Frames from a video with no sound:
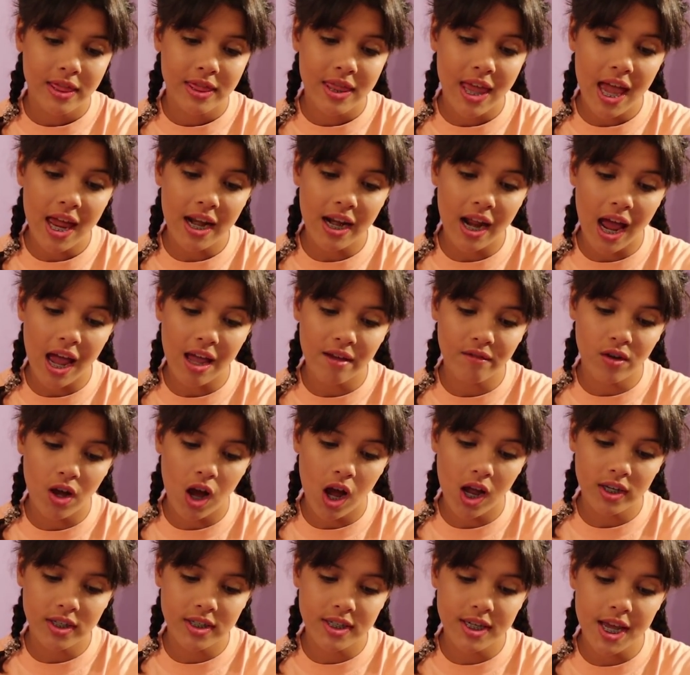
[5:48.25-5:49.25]
Then I've
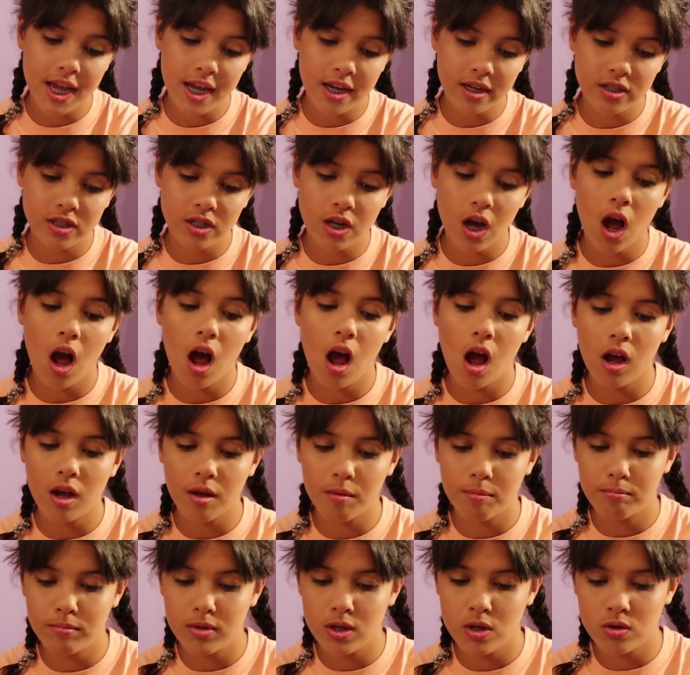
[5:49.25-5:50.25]
got
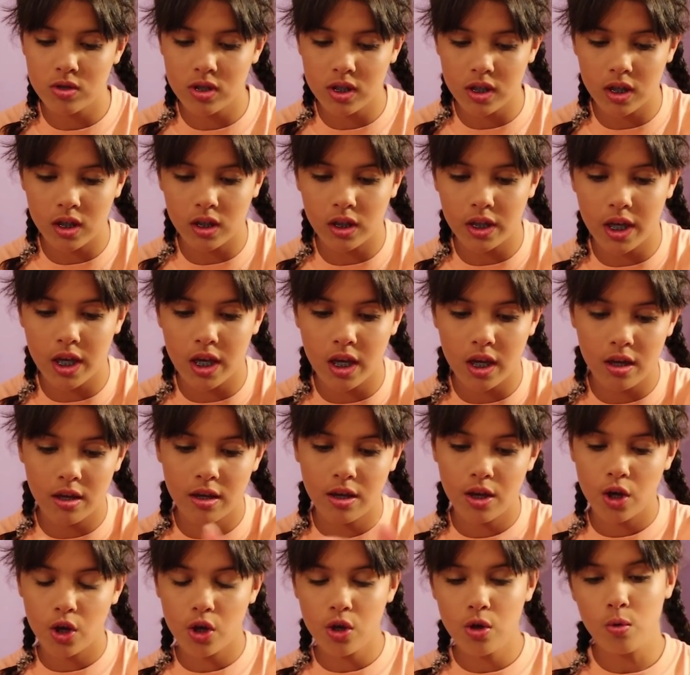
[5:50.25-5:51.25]
TikTok, Musically.
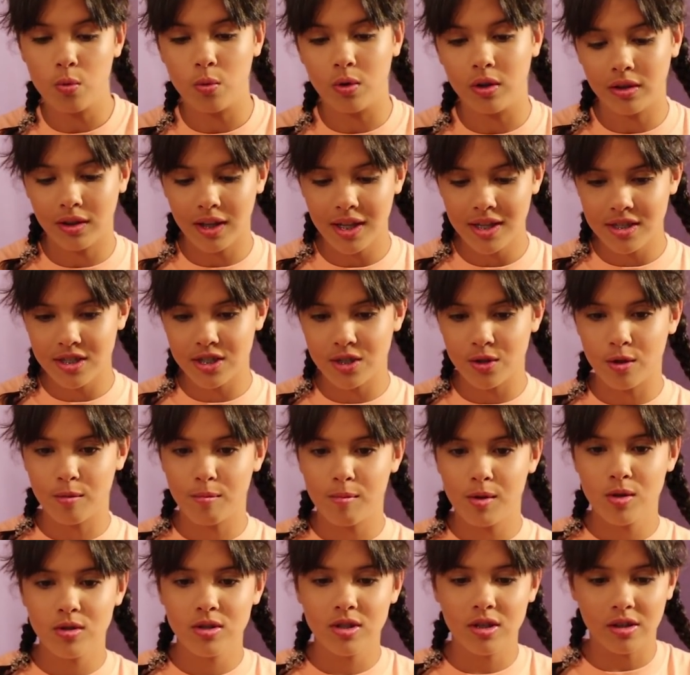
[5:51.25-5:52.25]
Ooh, let's do
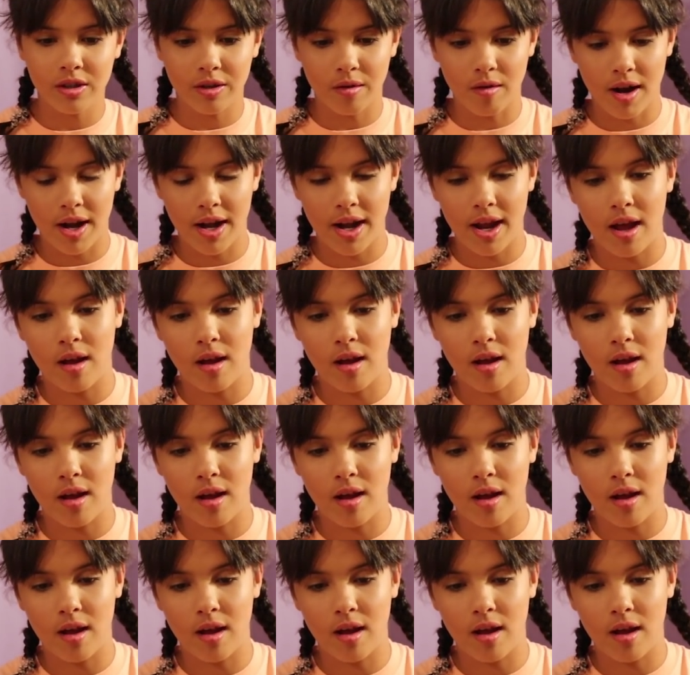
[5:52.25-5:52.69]
it Musically right